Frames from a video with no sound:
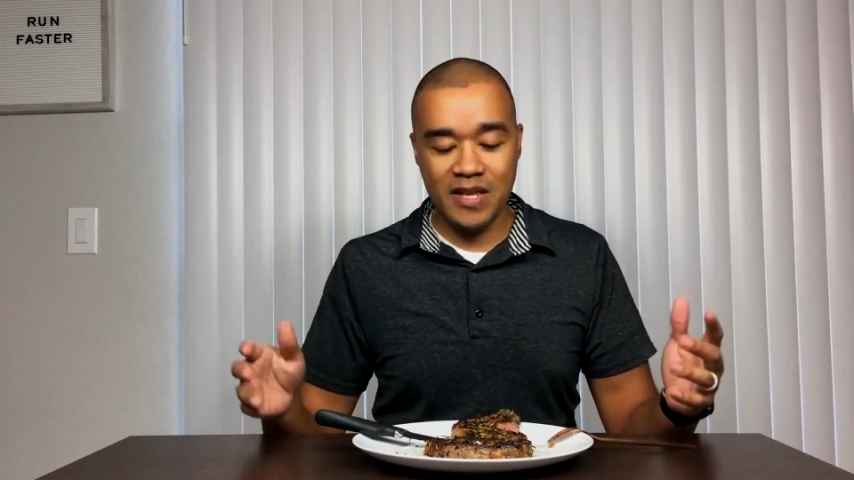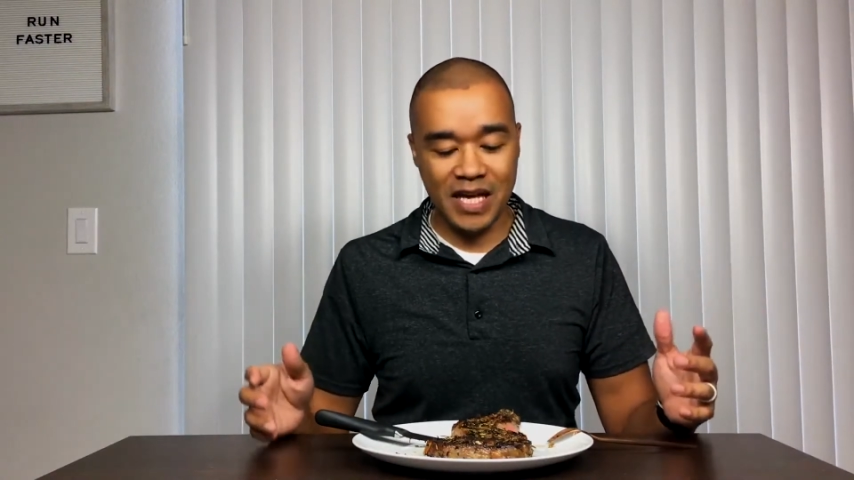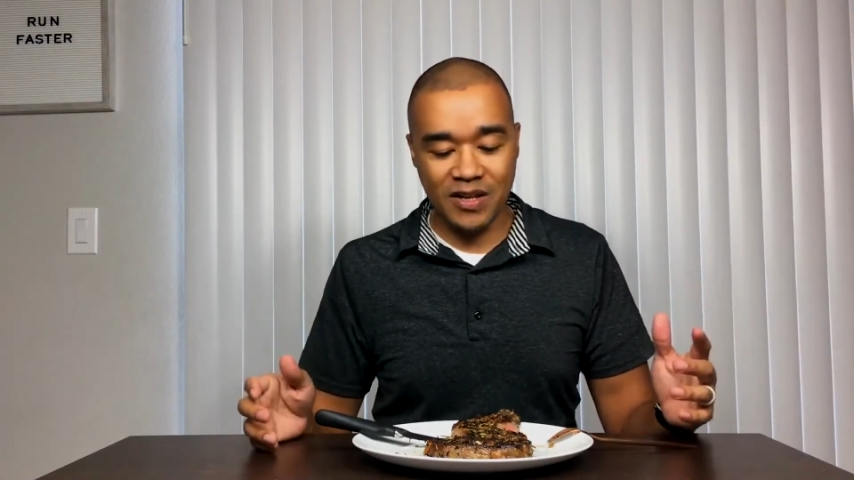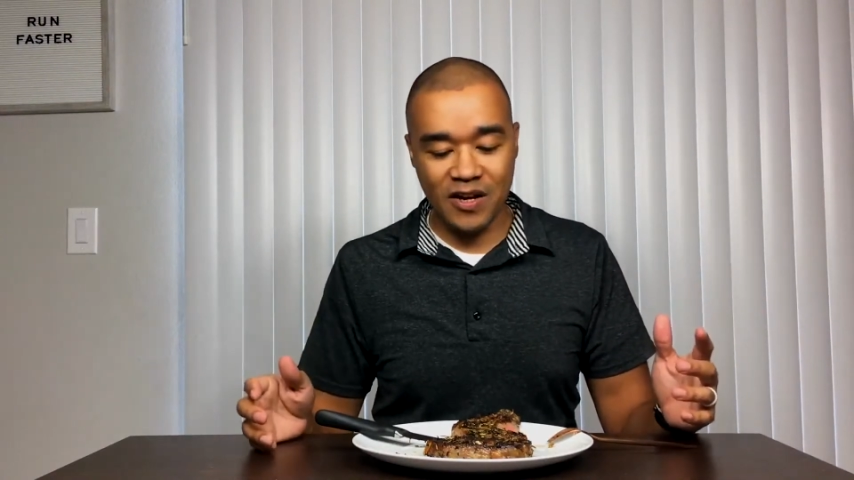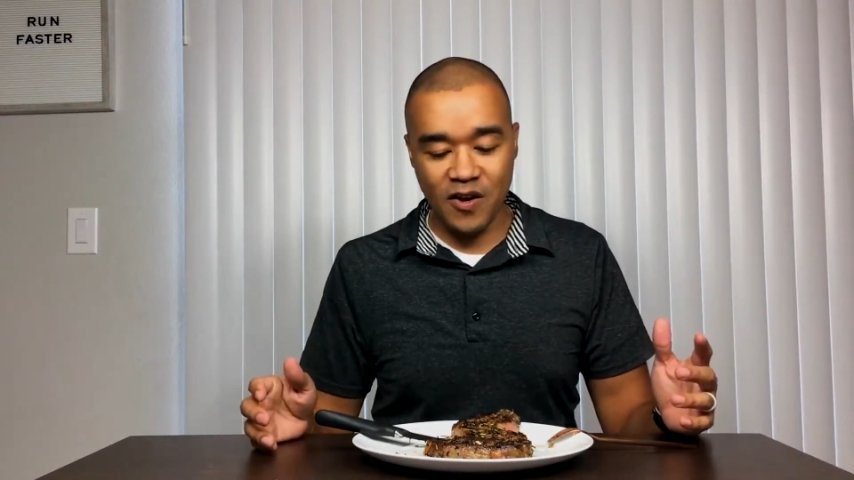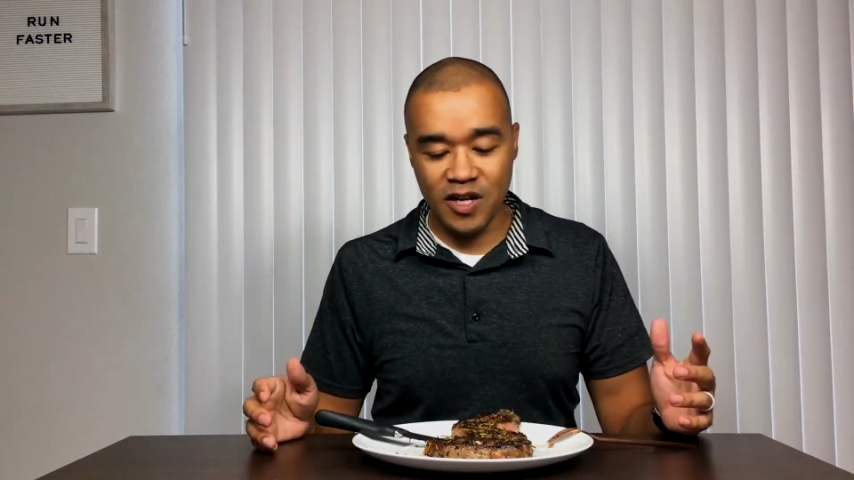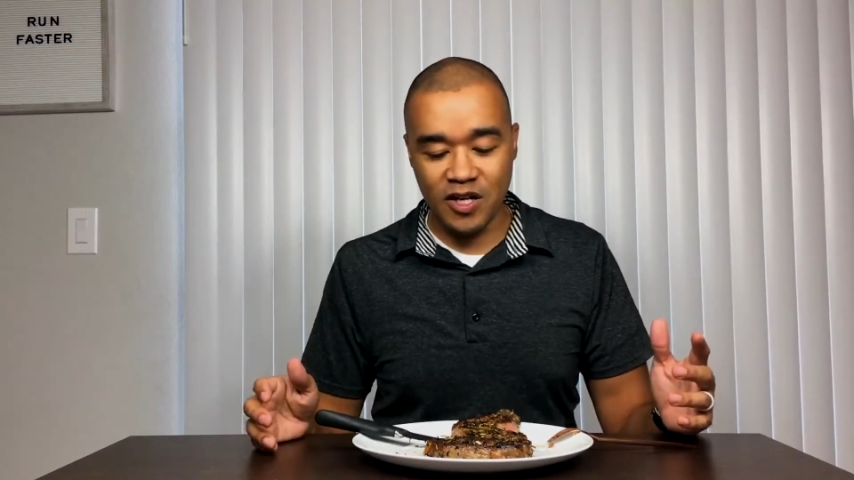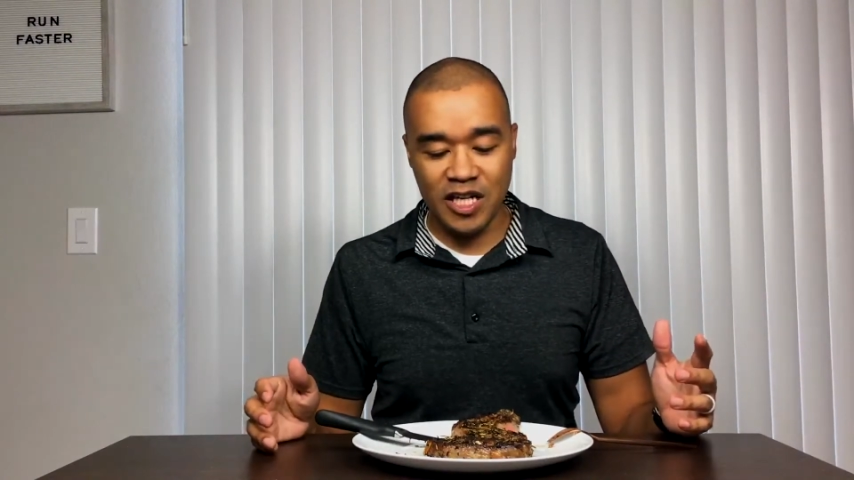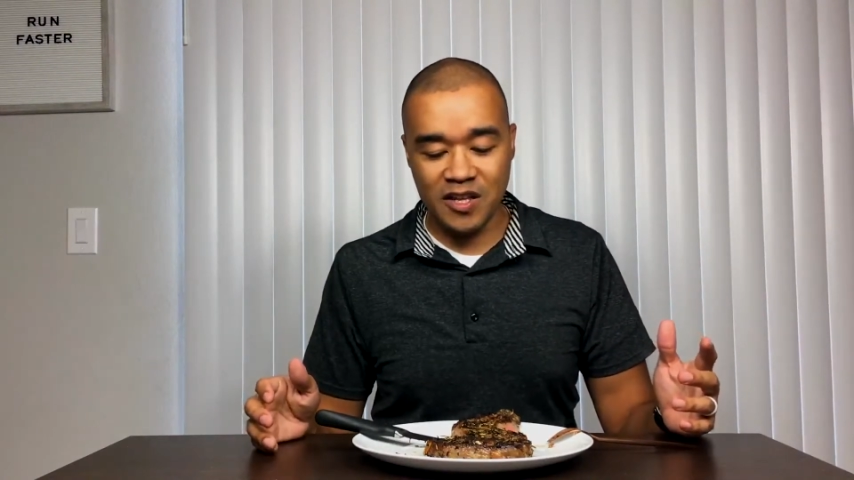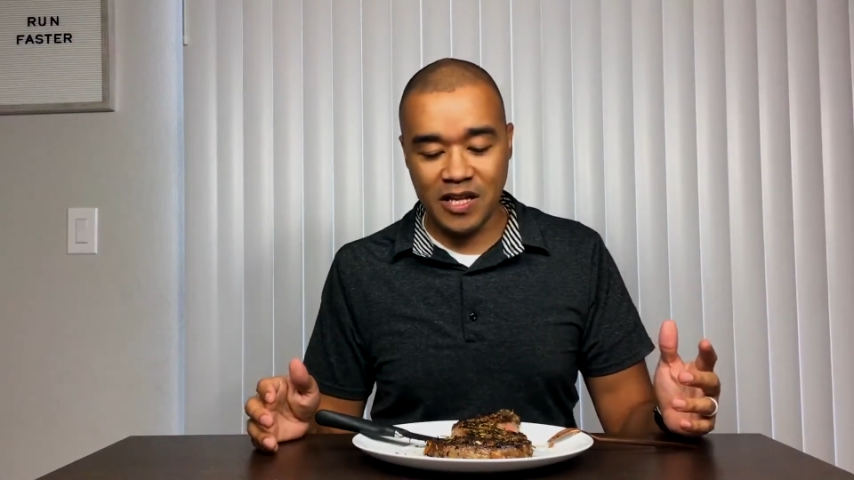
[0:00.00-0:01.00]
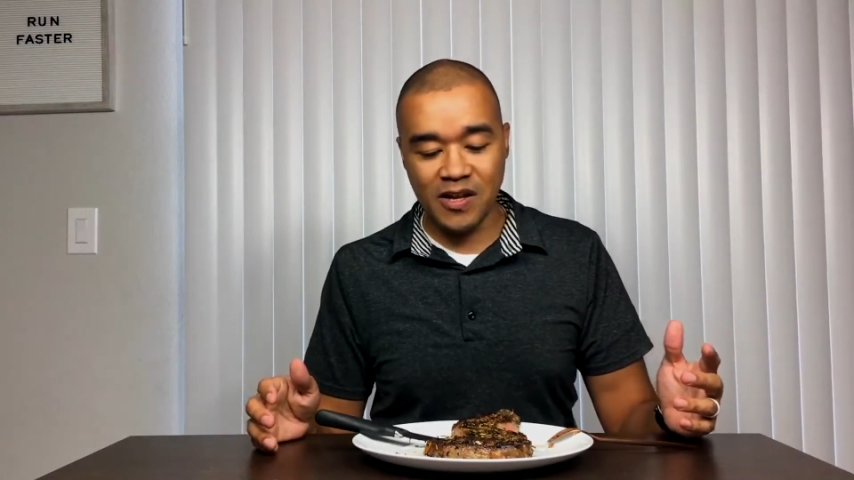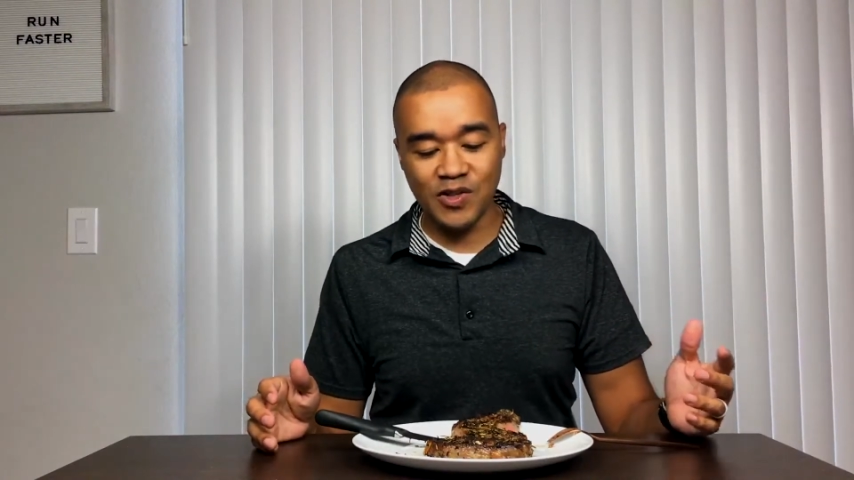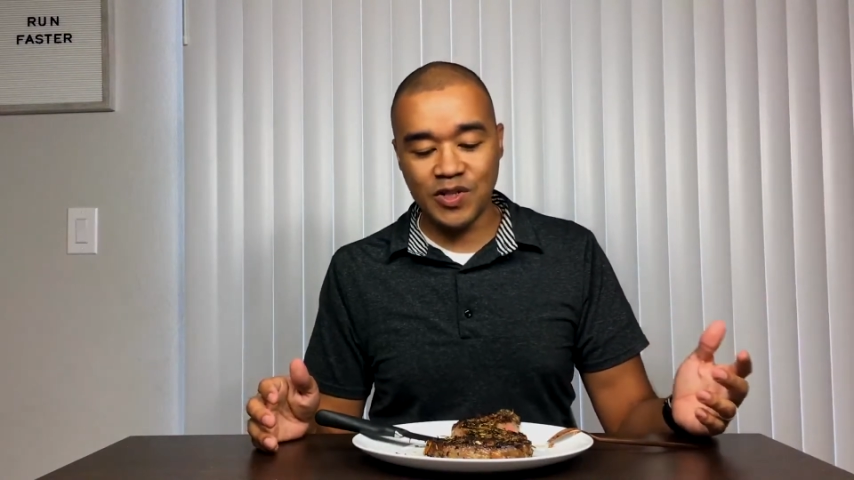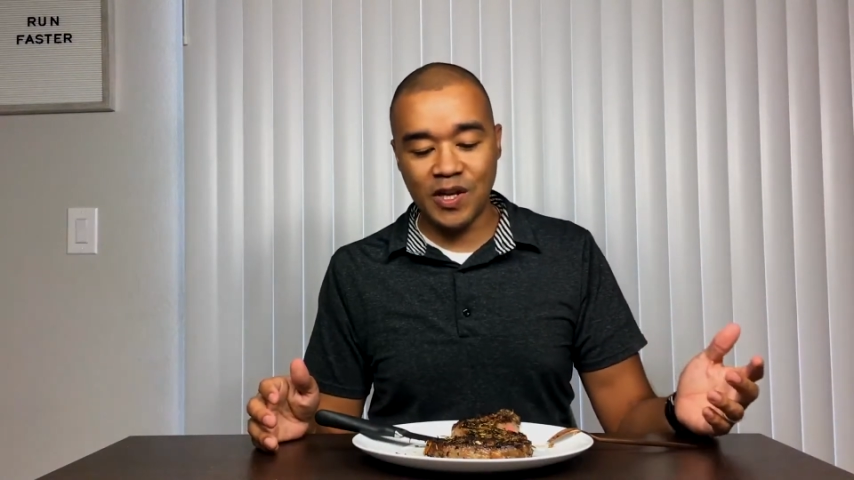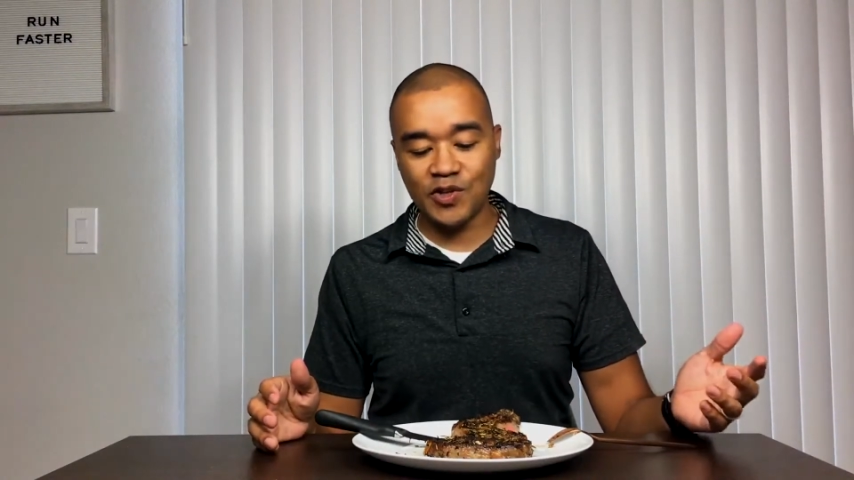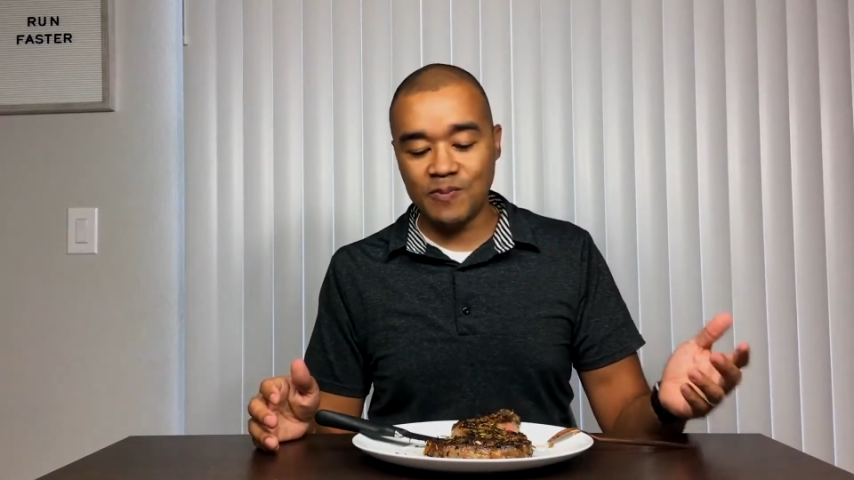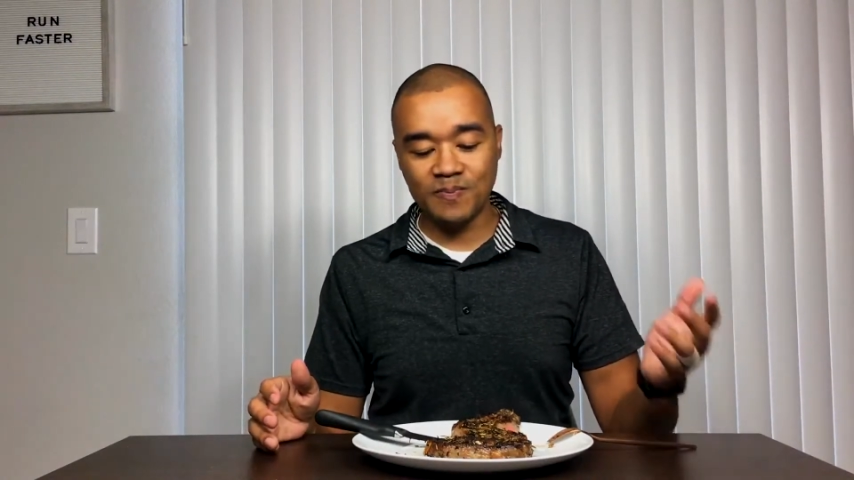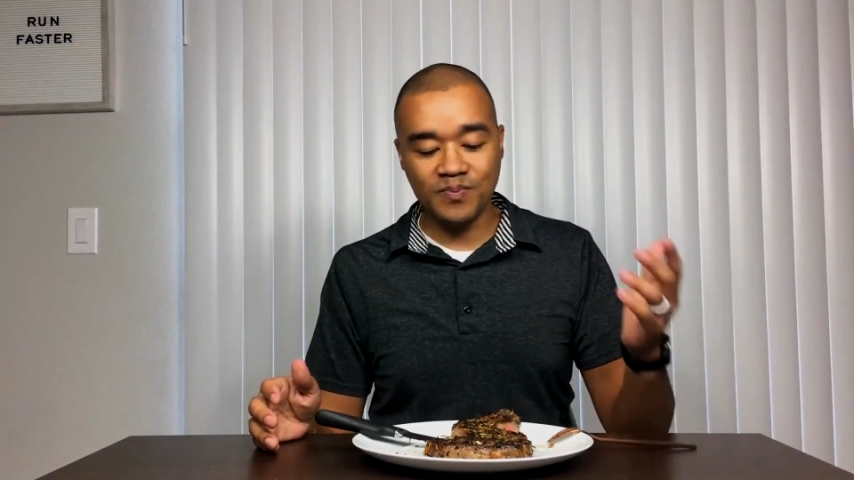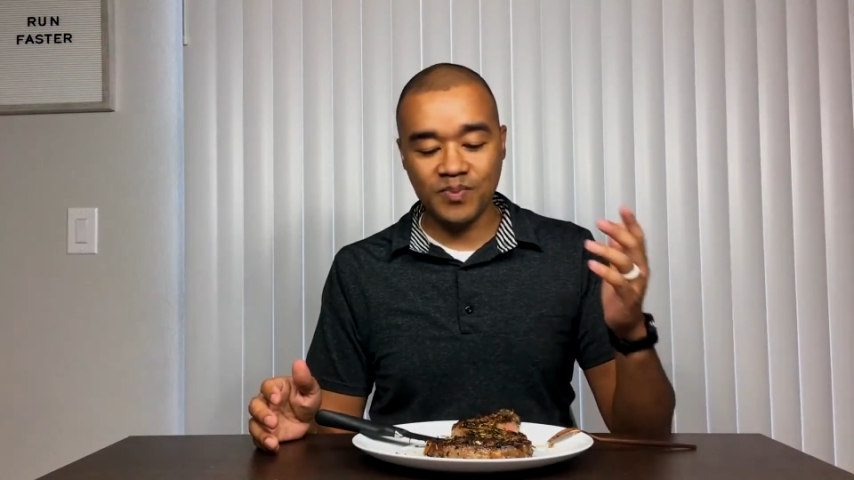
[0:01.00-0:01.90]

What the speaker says: that nonsense.